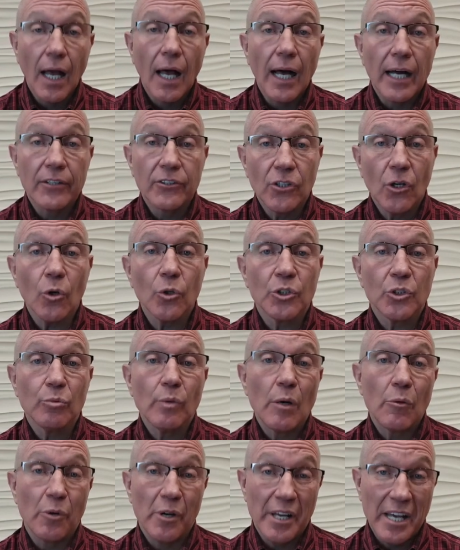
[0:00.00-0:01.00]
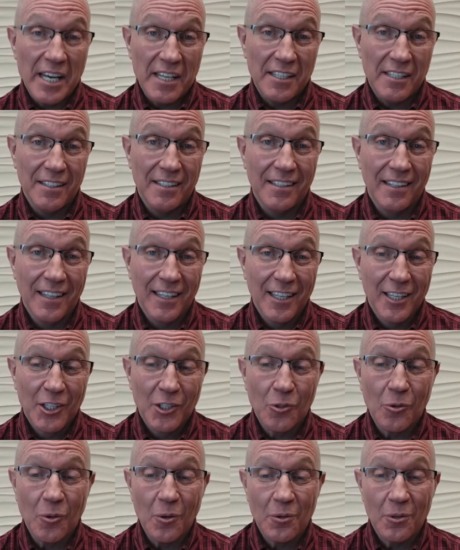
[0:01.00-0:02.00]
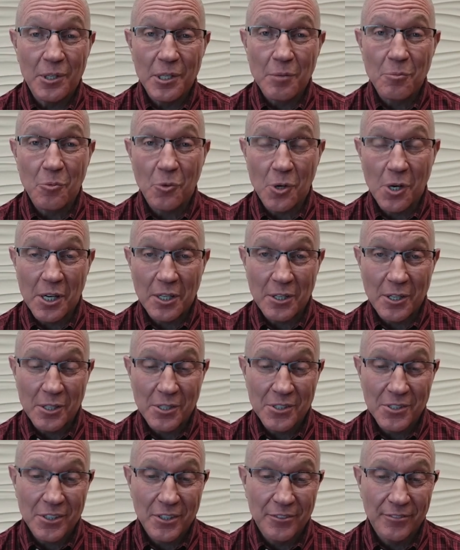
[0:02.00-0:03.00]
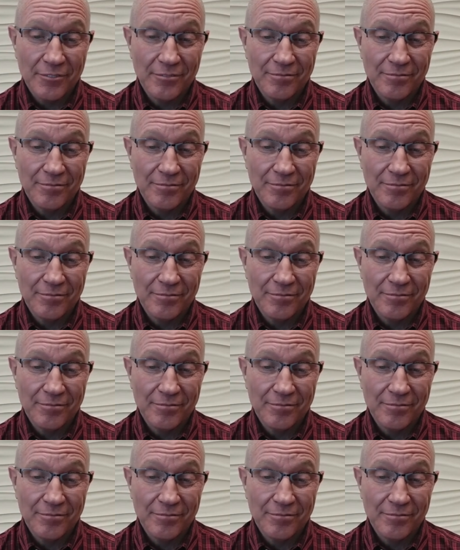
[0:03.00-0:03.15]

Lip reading: I told you we were headed toward deep waters.